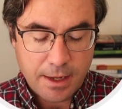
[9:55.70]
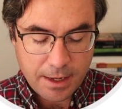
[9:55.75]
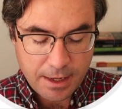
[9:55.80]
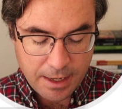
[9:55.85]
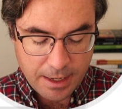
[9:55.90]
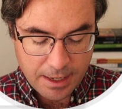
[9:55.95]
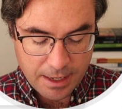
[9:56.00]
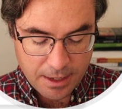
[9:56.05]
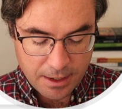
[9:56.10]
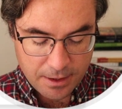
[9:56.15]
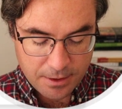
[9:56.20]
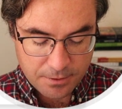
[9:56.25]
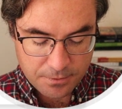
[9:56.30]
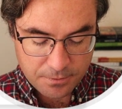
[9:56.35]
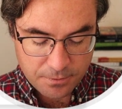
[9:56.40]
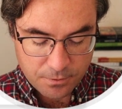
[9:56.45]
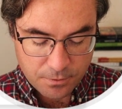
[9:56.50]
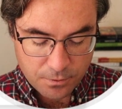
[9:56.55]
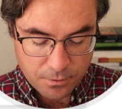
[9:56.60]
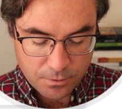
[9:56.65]

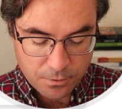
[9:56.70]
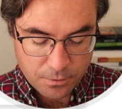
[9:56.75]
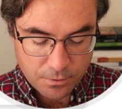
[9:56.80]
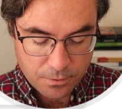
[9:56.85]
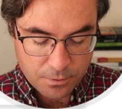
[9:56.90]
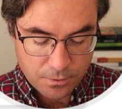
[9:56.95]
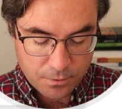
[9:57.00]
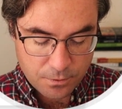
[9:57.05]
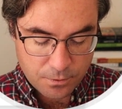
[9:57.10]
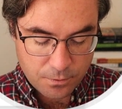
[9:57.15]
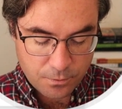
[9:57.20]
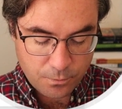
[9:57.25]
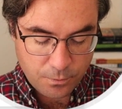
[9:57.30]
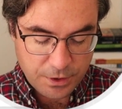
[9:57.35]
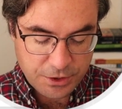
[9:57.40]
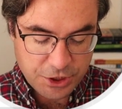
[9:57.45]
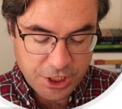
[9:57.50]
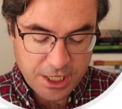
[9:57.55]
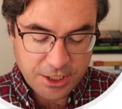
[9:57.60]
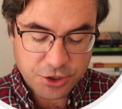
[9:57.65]
and
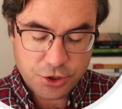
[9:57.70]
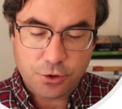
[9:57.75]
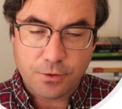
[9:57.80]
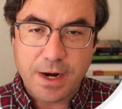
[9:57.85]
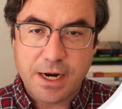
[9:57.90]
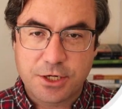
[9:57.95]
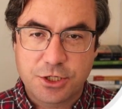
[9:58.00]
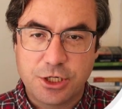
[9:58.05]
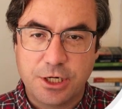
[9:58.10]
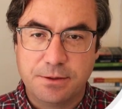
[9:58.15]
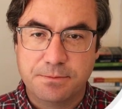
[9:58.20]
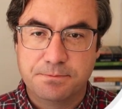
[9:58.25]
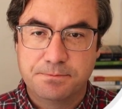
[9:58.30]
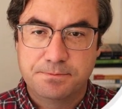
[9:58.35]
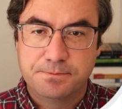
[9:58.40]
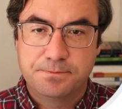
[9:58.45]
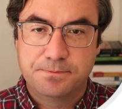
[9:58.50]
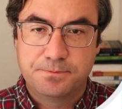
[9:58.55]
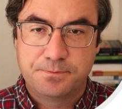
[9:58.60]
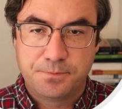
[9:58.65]
we change direction.
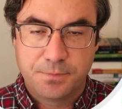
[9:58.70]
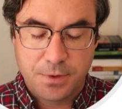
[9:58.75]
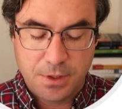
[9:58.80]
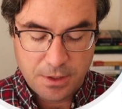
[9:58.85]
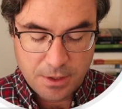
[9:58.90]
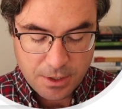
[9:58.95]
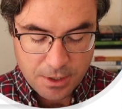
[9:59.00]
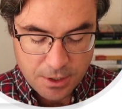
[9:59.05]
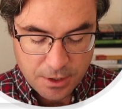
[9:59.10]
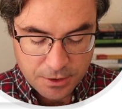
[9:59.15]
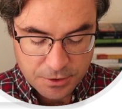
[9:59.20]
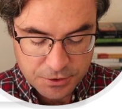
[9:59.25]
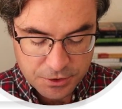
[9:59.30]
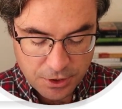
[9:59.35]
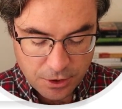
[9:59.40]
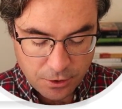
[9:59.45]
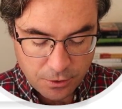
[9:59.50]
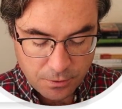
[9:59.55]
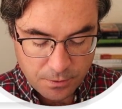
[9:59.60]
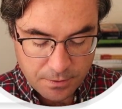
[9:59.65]

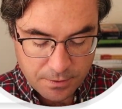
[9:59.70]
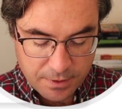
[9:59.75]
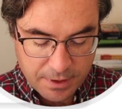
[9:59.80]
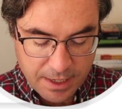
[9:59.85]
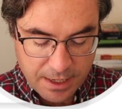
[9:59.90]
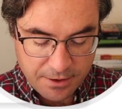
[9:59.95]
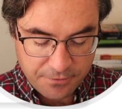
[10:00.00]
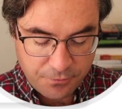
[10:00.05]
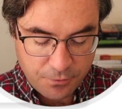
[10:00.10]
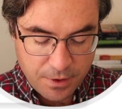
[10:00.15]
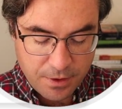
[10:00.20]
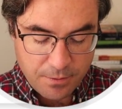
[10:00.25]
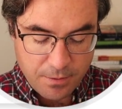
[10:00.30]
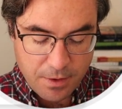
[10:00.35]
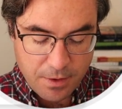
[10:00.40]
So again, if we